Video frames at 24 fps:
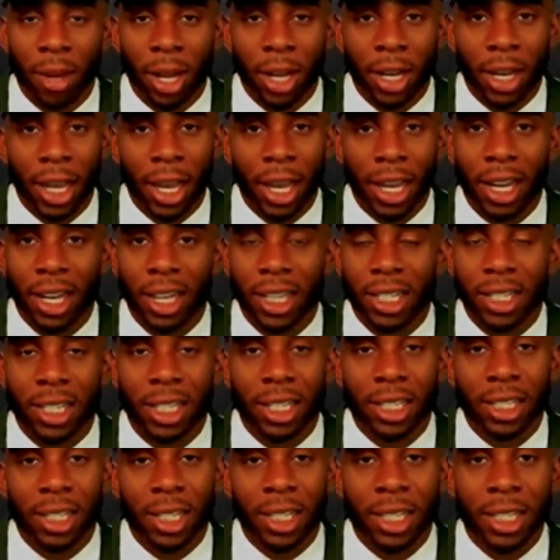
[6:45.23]
my dad
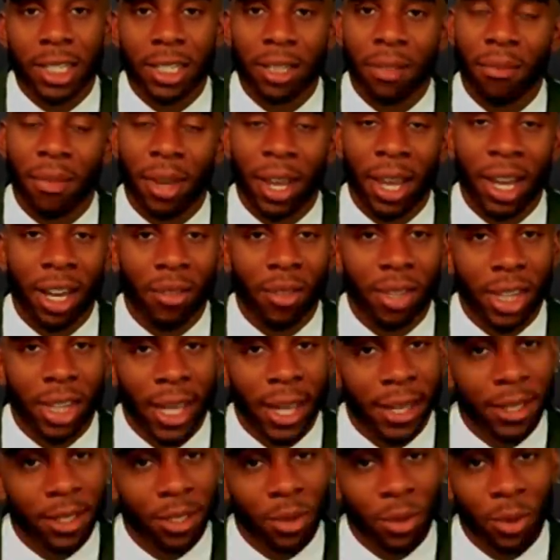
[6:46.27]
isn't isn't a man of a
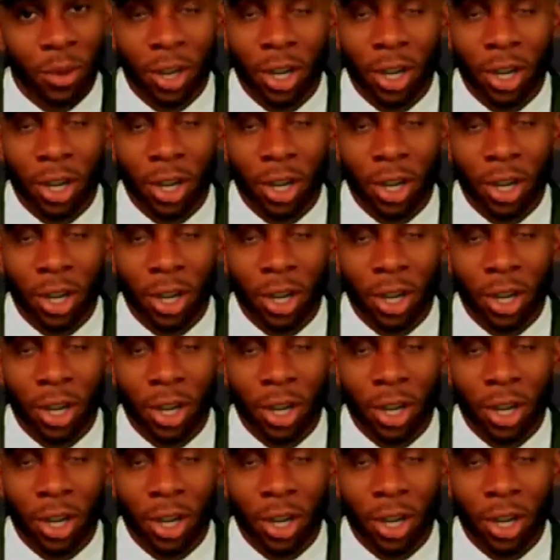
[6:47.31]
thousand